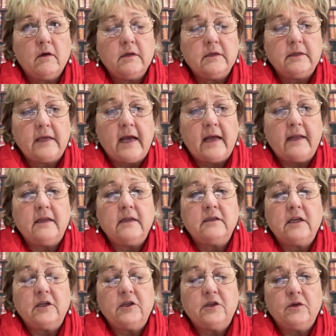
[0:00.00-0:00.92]

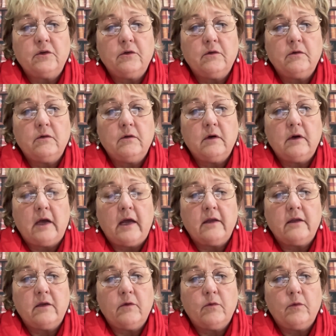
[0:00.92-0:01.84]
standards that you
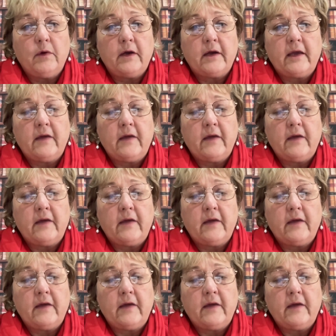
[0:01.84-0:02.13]
and the work